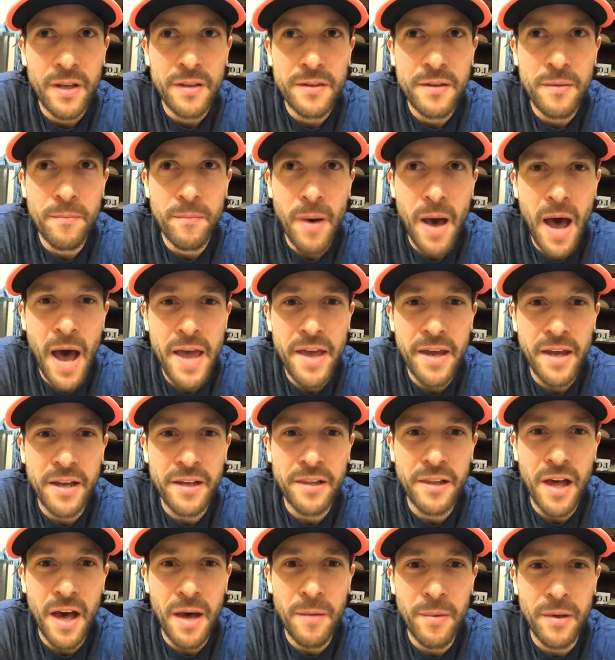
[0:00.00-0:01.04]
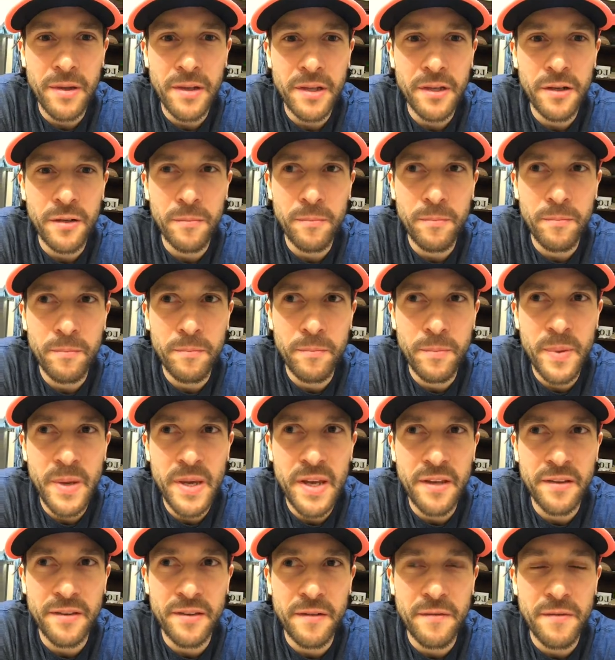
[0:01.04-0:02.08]
To buy a club, a little
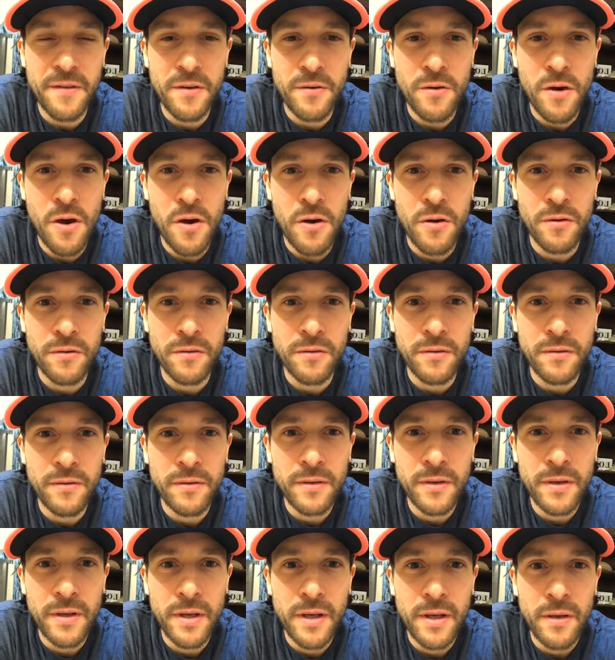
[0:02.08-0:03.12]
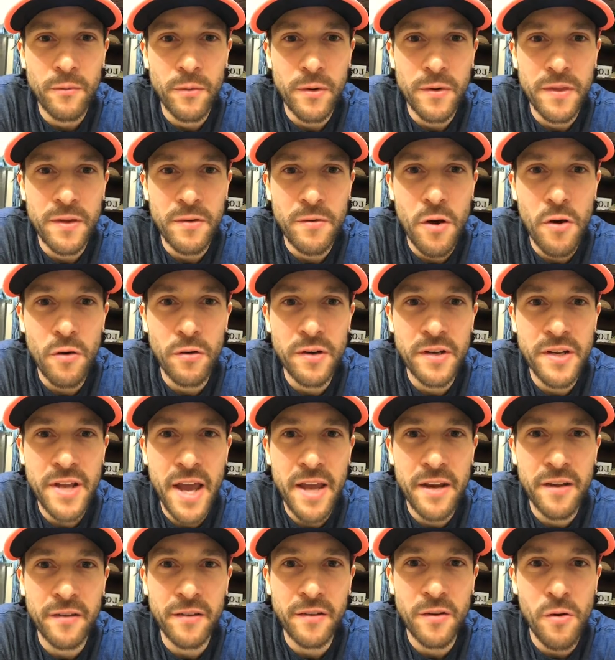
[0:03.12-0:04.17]
piece of their own, with their own
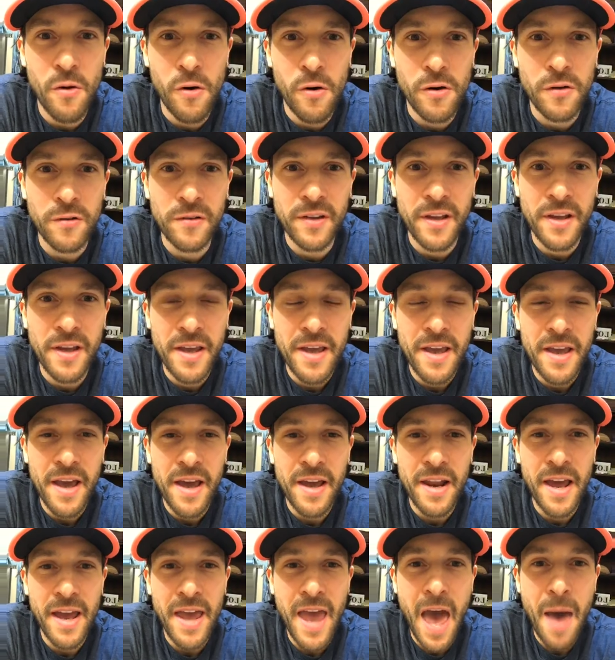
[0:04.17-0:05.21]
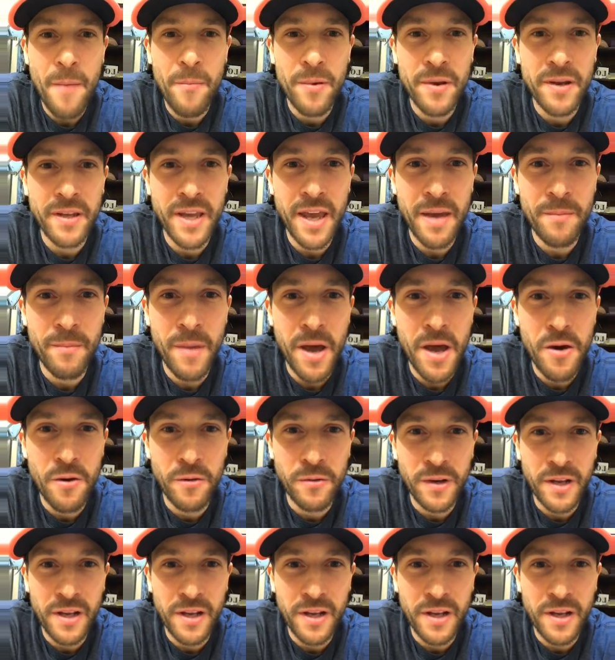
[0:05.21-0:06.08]
tennis courts. And I happened to get my own